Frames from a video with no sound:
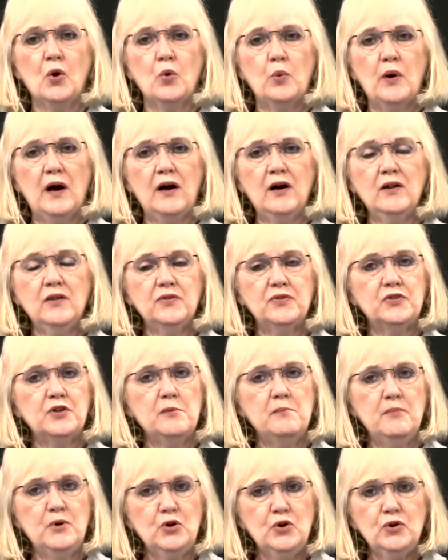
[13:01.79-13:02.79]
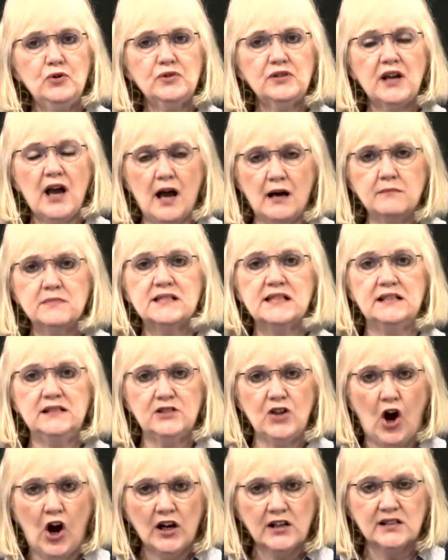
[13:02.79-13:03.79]
Well, the moon comes in
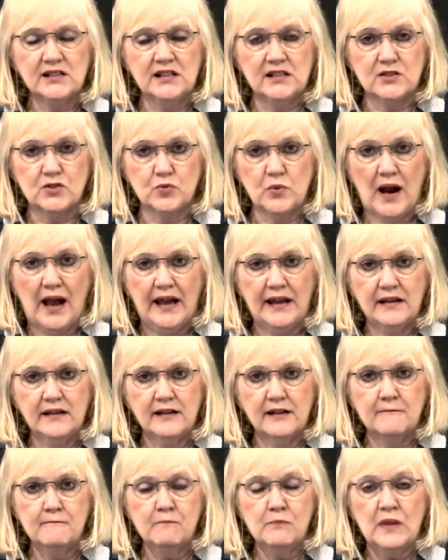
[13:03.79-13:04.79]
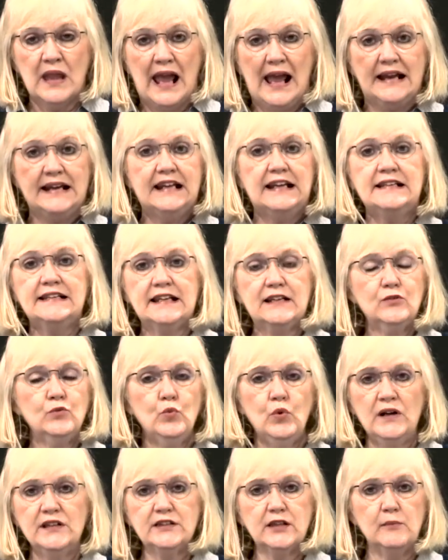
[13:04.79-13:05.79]
darkness, right? And he didn't
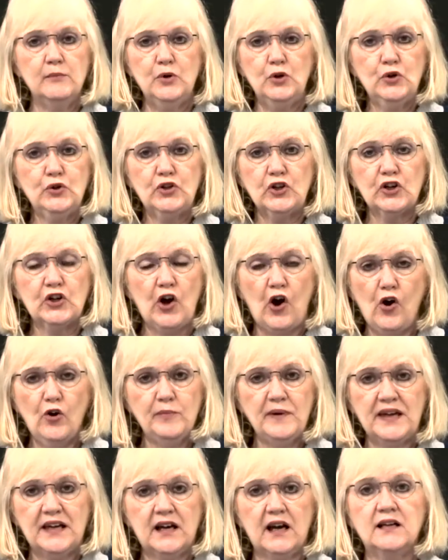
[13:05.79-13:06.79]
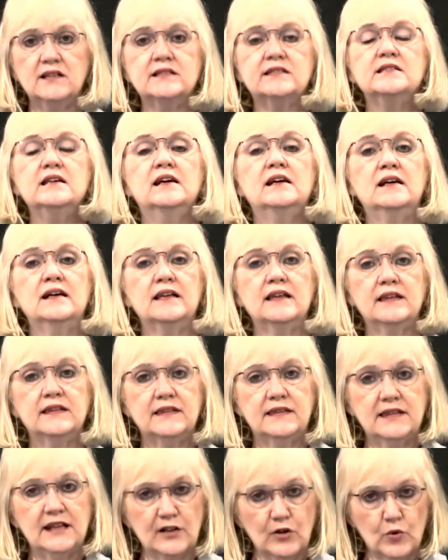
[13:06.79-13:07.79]
want the moon to go because
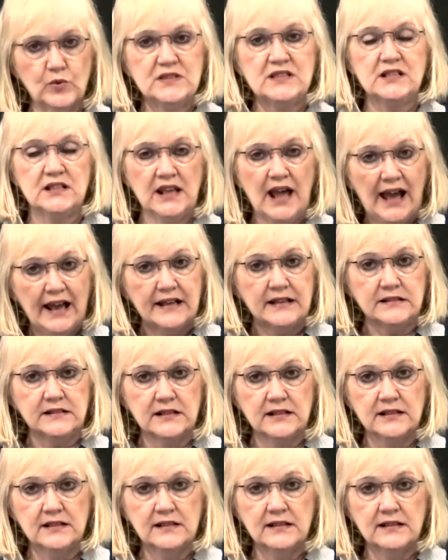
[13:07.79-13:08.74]
there was light.